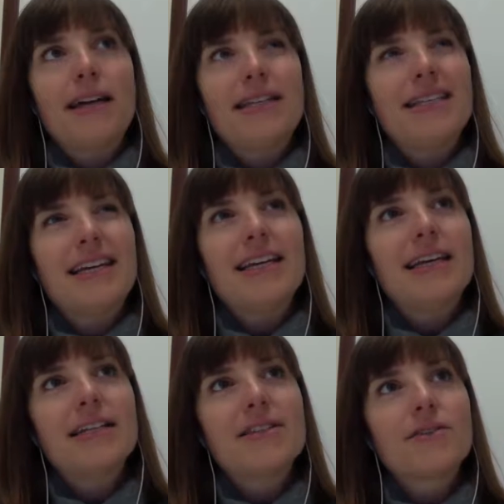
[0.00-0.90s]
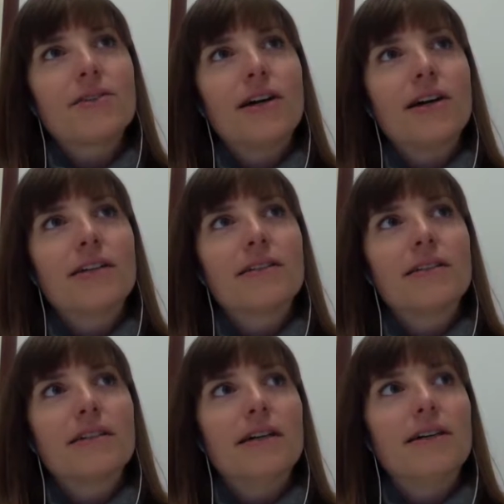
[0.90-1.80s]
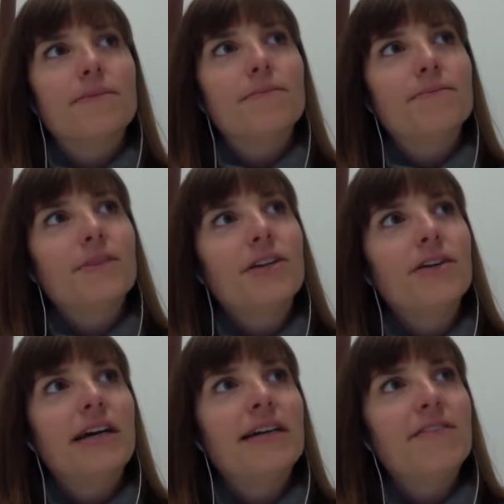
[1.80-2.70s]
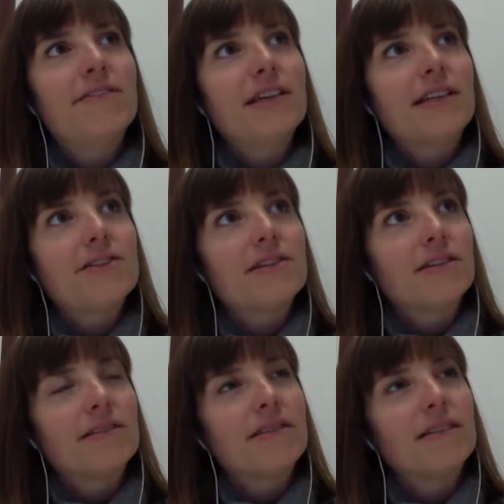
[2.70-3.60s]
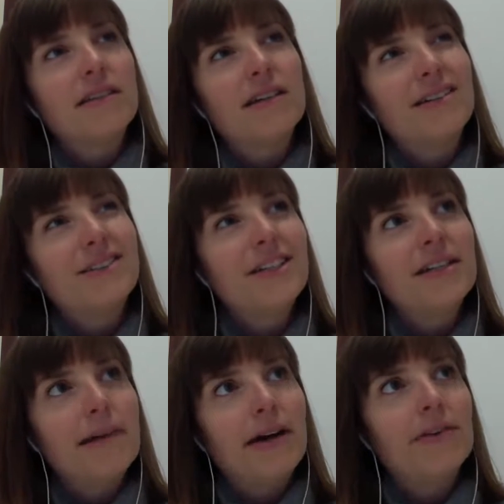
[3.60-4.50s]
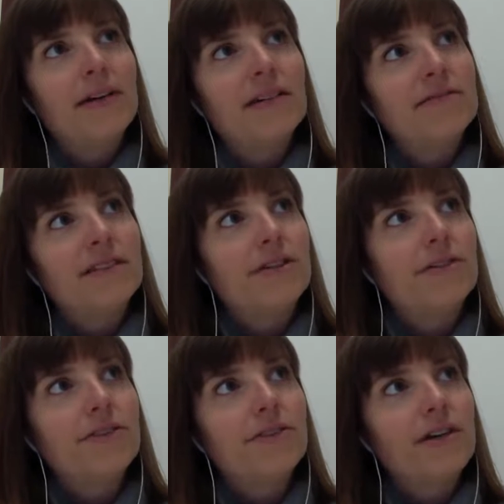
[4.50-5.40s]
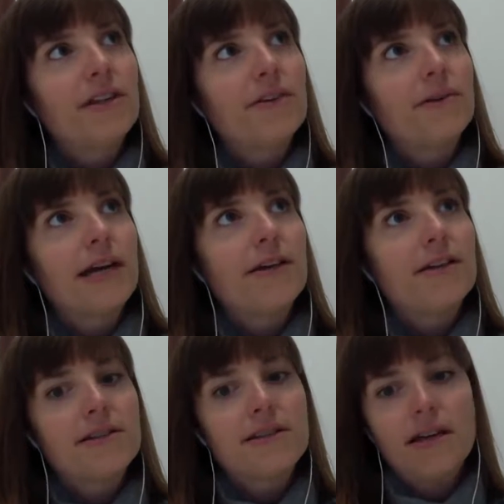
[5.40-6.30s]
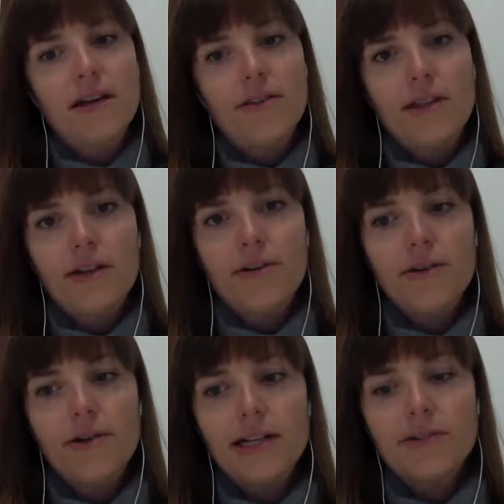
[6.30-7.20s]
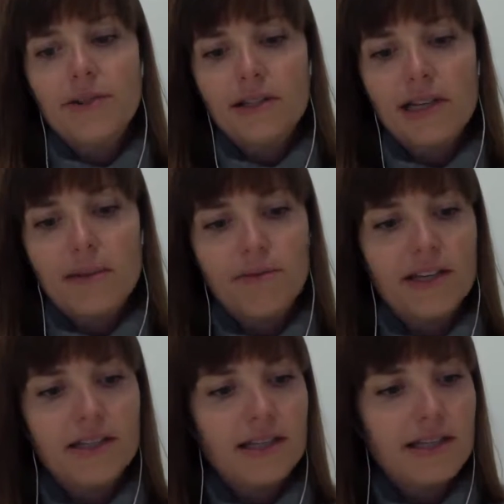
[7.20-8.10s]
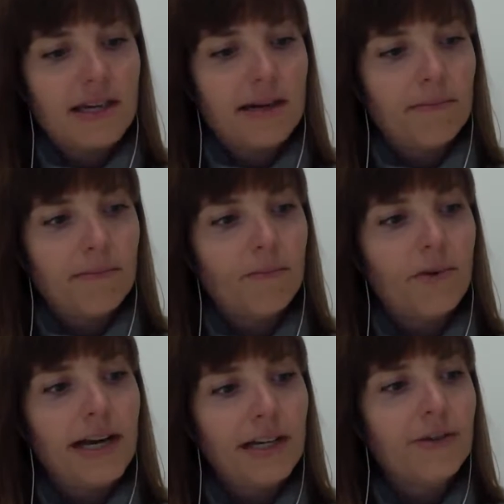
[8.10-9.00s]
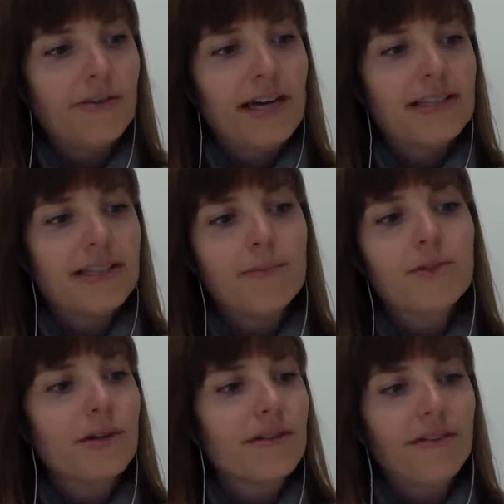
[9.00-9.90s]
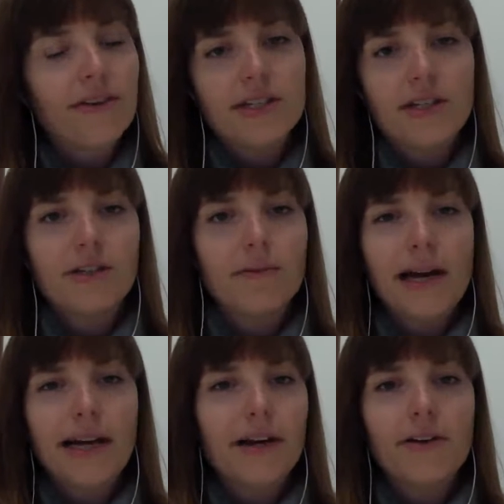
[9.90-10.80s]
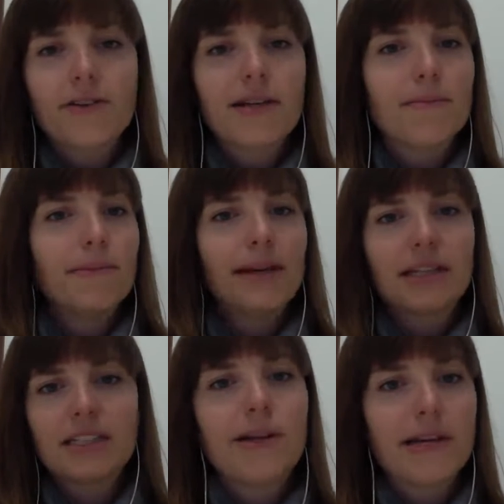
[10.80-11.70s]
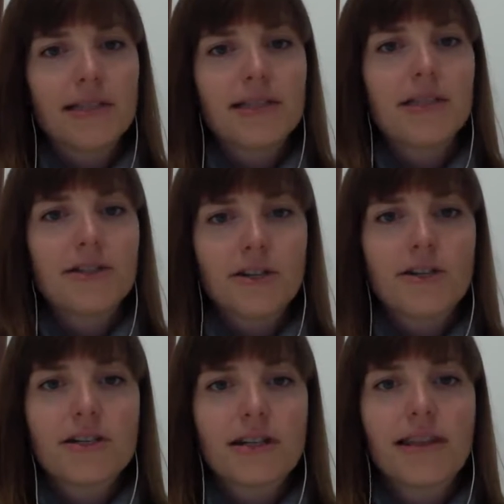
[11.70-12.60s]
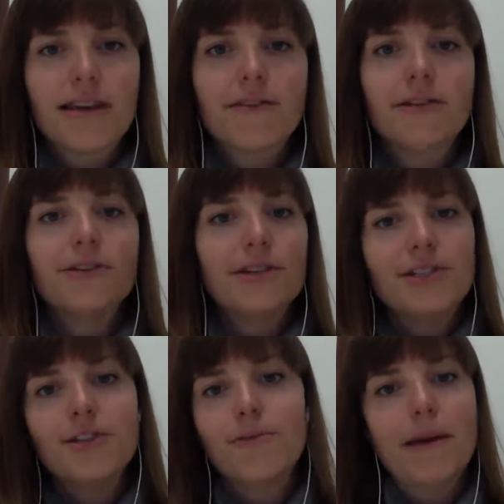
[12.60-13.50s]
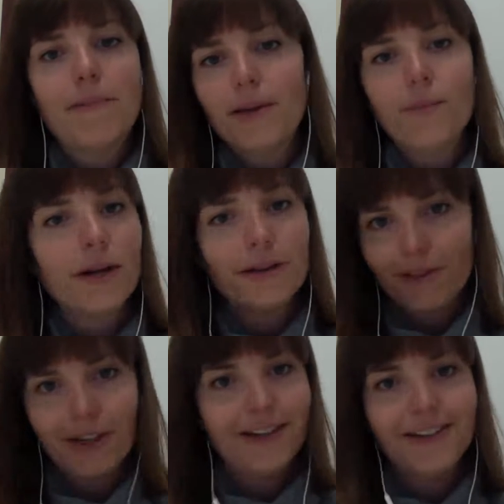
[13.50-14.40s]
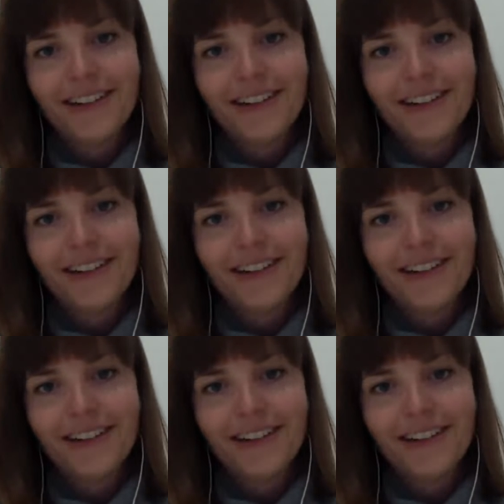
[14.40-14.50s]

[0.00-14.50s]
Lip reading: stayed in it so long. I feel like there's a good amount, a few other writers out there who are writing sort of the type of essays that I'm writing, who have had some sort of evangelical background or some experience in the church that they've alluded to maybe in one of their